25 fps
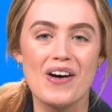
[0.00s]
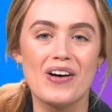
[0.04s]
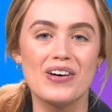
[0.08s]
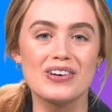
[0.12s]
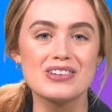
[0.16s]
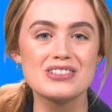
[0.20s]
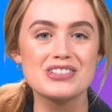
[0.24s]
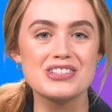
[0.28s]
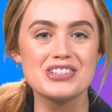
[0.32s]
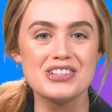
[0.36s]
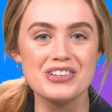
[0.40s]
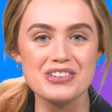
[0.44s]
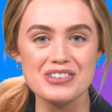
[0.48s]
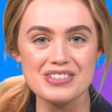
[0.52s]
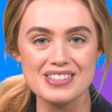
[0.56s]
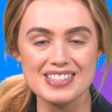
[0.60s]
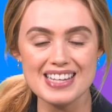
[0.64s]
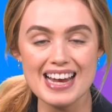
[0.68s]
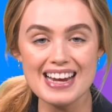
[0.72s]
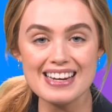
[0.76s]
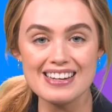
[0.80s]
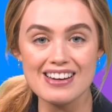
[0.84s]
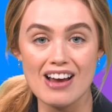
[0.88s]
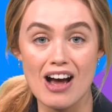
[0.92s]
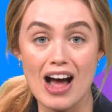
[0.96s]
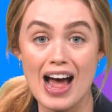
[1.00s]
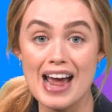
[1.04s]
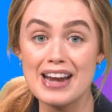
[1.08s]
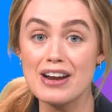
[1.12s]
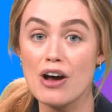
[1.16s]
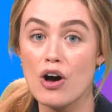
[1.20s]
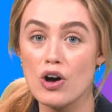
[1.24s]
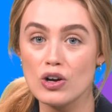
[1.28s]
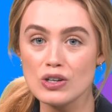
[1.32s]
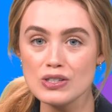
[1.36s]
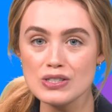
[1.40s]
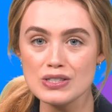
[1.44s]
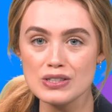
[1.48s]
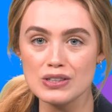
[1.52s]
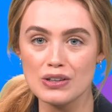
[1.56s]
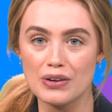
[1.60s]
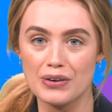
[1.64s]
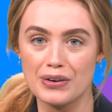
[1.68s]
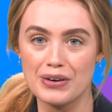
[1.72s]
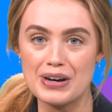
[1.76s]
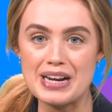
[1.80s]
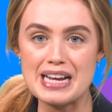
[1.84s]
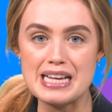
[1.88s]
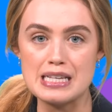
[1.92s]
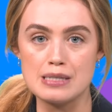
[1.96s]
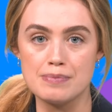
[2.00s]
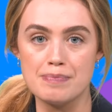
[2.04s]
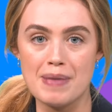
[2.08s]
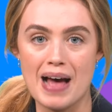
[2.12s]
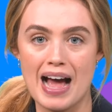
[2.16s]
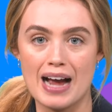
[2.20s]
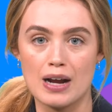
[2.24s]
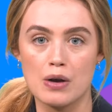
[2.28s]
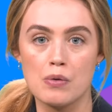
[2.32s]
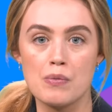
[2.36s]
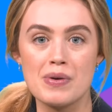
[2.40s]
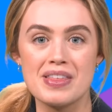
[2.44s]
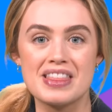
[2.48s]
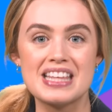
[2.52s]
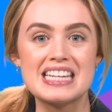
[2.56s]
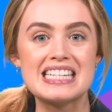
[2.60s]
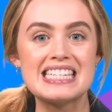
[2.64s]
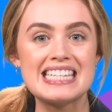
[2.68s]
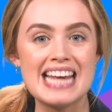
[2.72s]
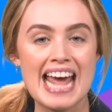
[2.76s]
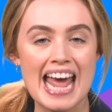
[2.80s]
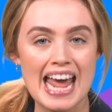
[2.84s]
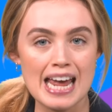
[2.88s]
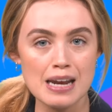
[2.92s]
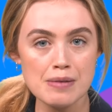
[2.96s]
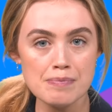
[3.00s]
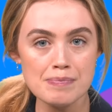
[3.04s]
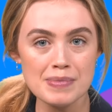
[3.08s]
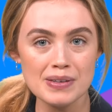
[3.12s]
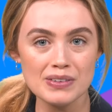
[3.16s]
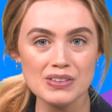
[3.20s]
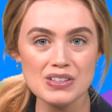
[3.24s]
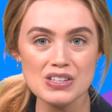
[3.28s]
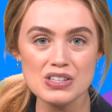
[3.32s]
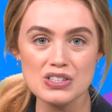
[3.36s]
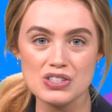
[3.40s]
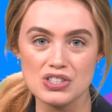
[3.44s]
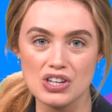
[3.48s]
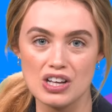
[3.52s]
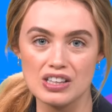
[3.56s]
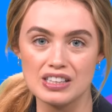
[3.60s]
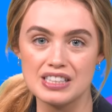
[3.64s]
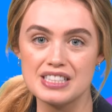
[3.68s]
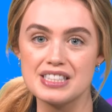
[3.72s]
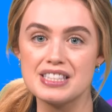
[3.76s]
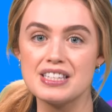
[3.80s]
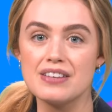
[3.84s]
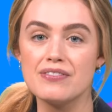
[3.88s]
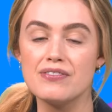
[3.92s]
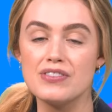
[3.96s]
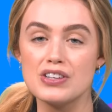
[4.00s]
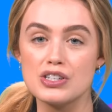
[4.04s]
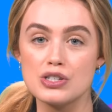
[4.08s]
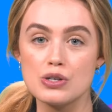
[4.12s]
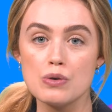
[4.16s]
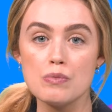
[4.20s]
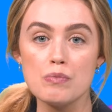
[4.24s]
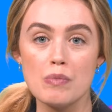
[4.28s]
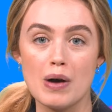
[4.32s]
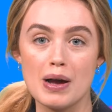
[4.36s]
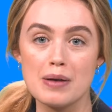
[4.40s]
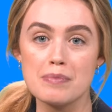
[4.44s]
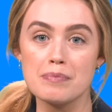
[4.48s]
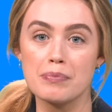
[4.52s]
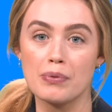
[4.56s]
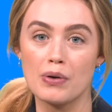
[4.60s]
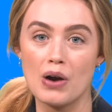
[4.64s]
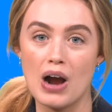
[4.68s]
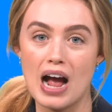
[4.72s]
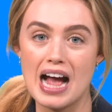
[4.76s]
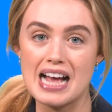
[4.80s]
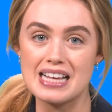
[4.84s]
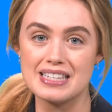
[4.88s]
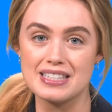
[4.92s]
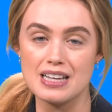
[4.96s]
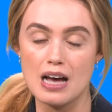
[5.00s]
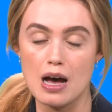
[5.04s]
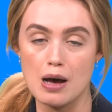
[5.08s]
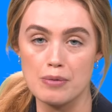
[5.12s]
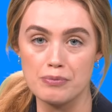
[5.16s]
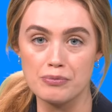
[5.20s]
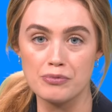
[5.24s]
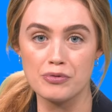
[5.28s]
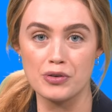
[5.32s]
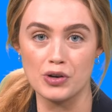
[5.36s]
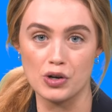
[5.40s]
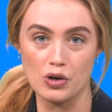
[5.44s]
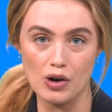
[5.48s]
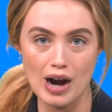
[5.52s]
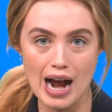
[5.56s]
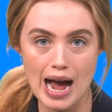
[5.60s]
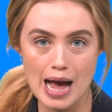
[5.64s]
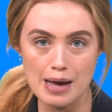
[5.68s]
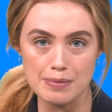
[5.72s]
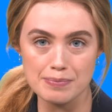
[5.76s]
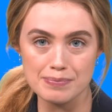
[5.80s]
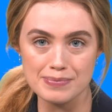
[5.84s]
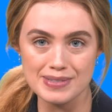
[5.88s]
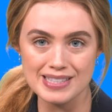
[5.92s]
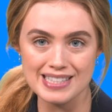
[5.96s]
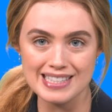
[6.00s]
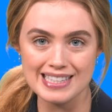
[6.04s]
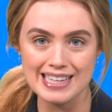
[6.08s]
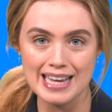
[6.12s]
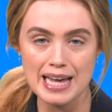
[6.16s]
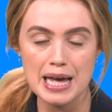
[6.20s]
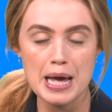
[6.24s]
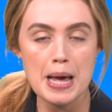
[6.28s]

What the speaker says: On Tuesday night, Oz Lotto is back with a $10 million Division 1 prize up for grabs.